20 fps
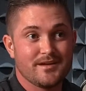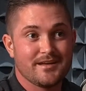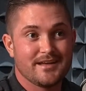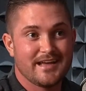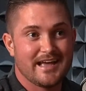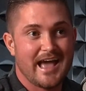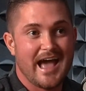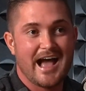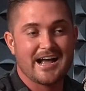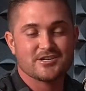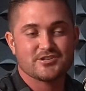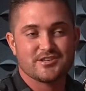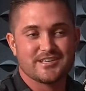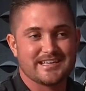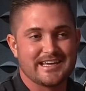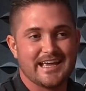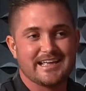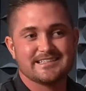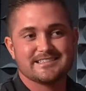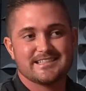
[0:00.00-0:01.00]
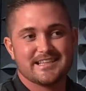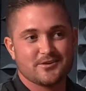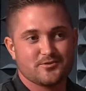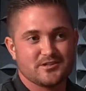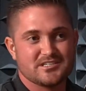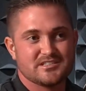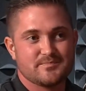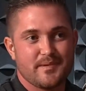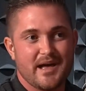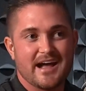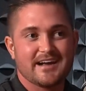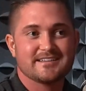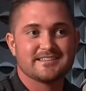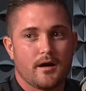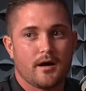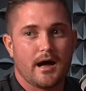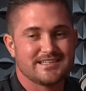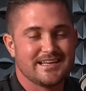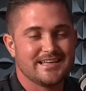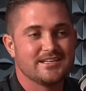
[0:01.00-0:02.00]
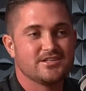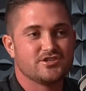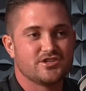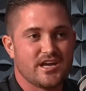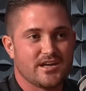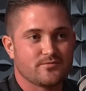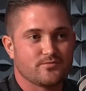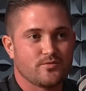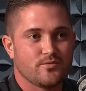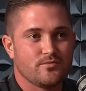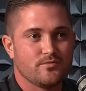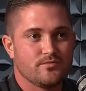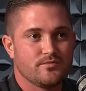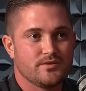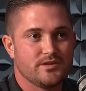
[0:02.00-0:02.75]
it actually gains their respect. In general,